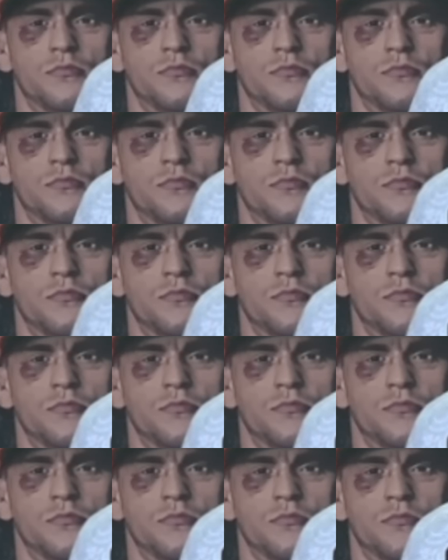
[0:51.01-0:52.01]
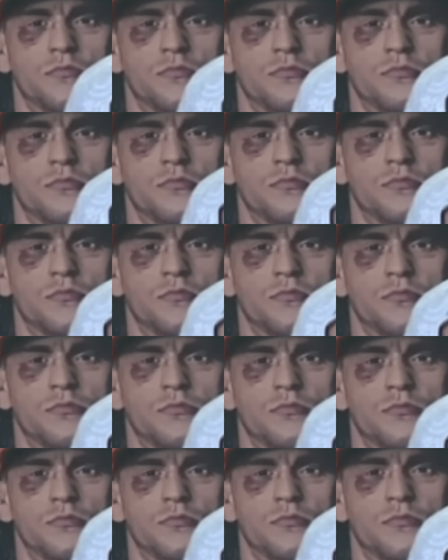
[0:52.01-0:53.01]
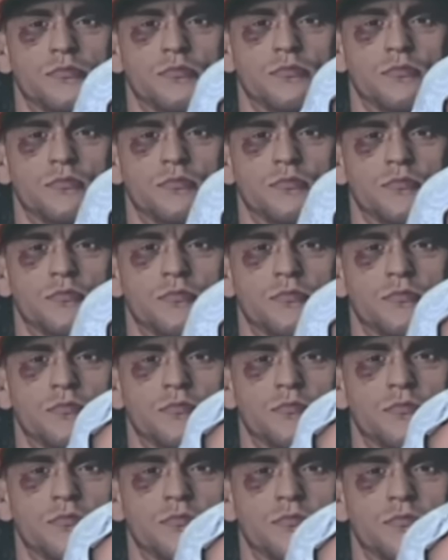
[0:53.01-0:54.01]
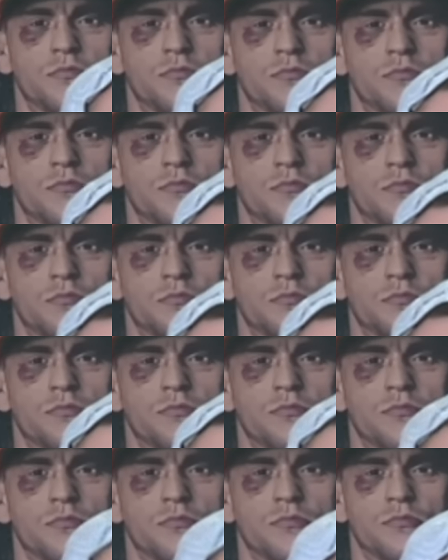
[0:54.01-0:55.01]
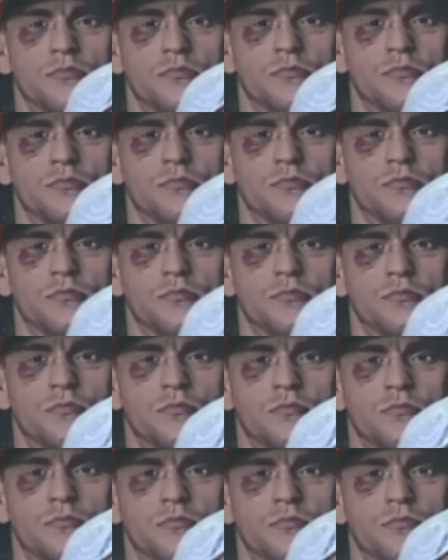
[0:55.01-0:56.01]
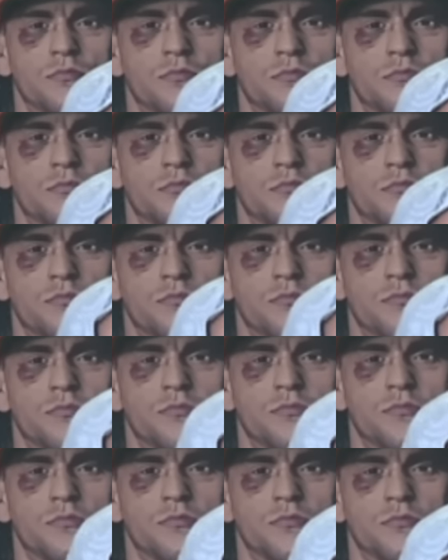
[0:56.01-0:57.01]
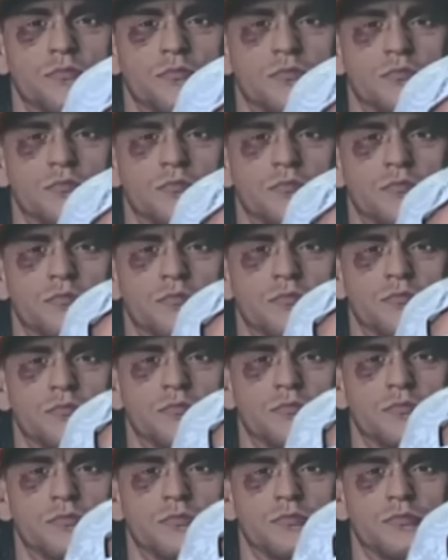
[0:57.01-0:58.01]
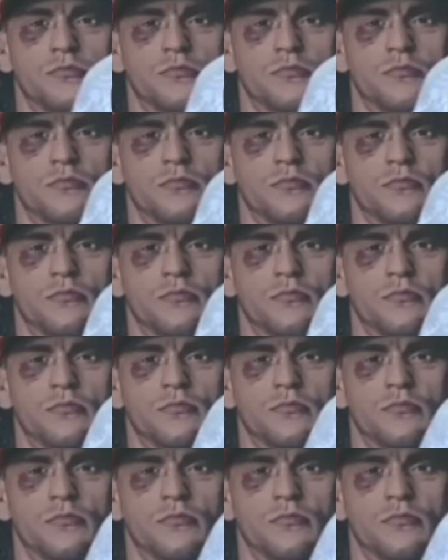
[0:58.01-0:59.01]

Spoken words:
The person shown says nothing.